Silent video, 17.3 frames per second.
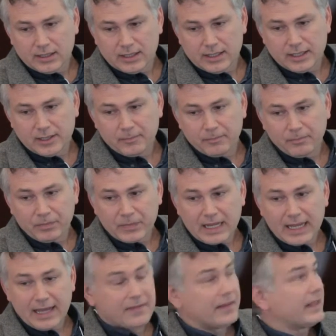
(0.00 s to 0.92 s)

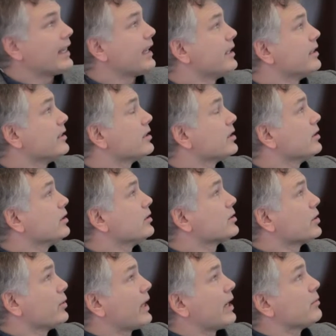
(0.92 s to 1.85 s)
And
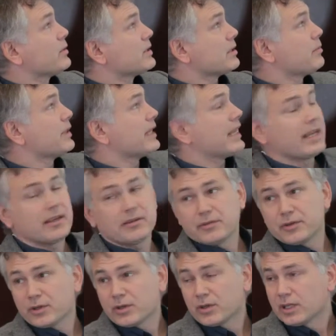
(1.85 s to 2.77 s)
so that was a
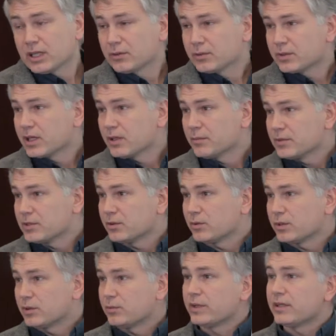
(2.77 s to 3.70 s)
behavioral outcome.
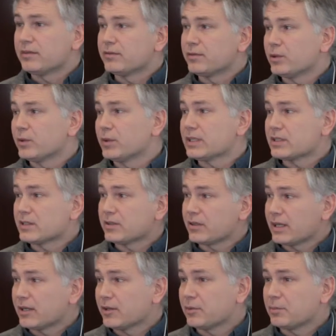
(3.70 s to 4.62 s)
So did we influence
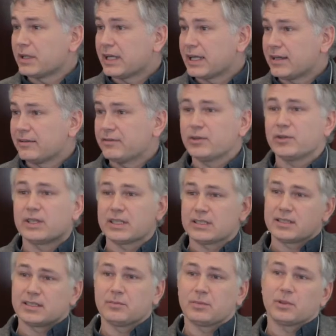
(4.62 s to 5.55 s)
their health behavior?
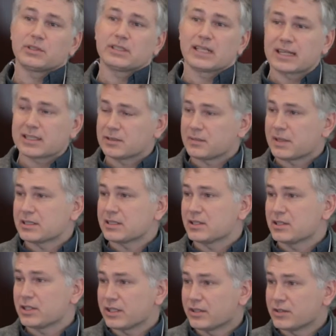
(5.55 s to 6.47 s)
This simple text
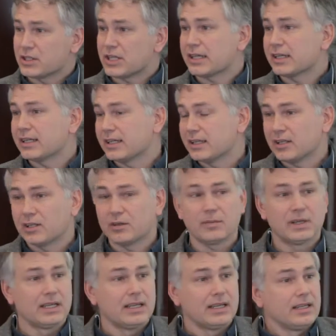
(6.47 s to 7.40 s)
messaging and checking in
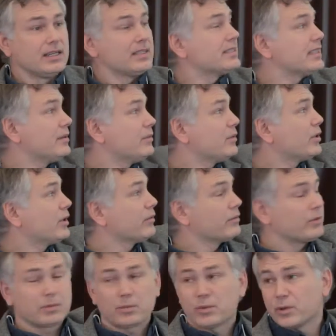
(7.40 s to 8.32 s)
them seem to
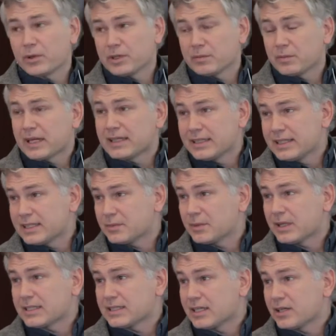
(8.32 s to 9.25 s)
have reported, at
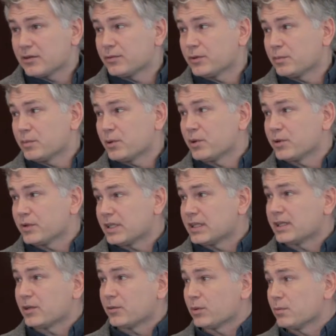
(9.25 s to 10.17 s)
least by self-report,
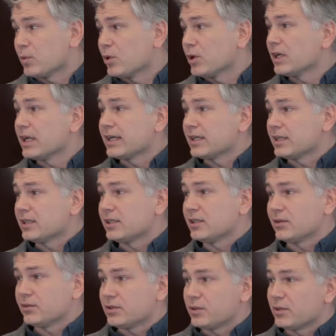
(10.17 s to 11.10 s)
that they were more
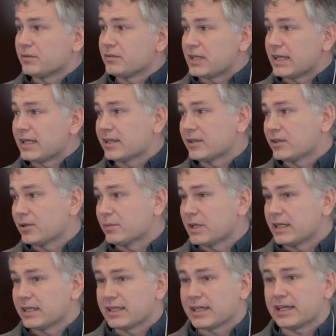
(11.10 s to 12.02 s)
likely to have taken their
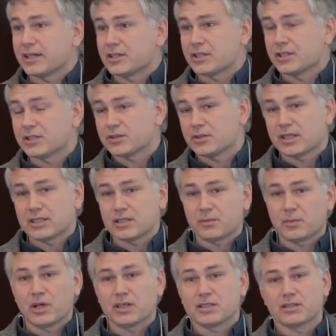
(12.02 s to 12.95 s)
medication. So that's
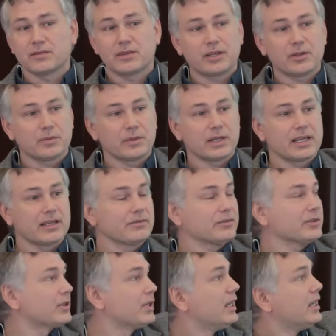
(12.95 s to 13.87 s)
a positive health
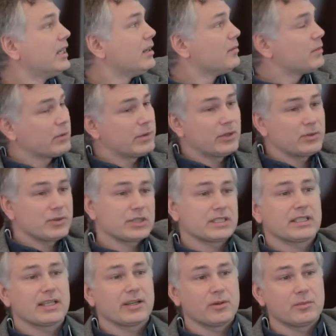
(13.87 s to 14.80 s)
behavior. But we don't
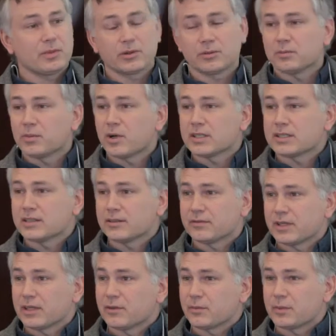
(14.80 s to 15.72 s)
just care about
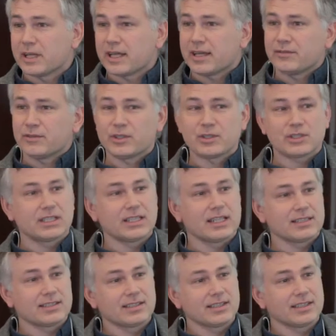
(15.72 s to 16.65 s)
positive health behaviors
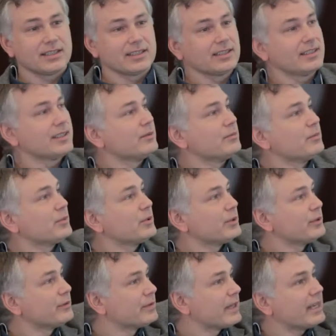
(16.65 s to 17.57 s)
unless they
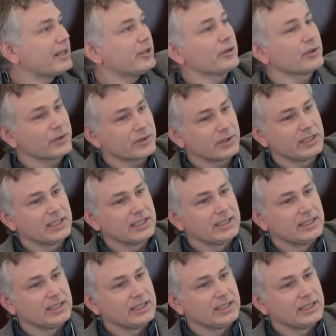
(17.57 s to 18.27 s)
improve health.